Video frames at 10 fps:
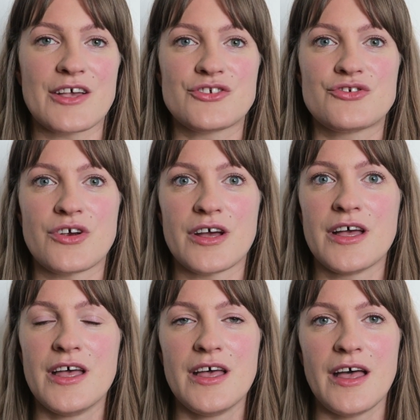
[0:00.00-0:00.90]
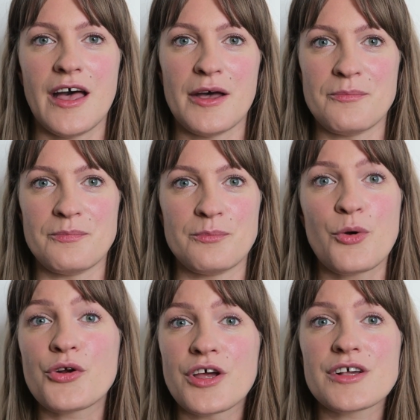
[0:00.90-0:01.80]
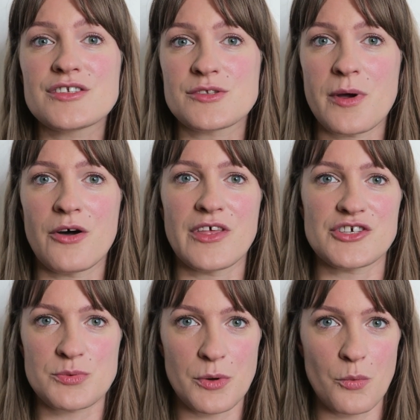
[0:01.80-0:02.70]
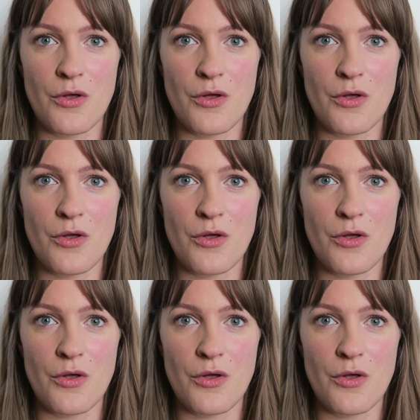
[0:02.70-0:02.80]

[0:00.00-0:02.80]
extra products as well, they just want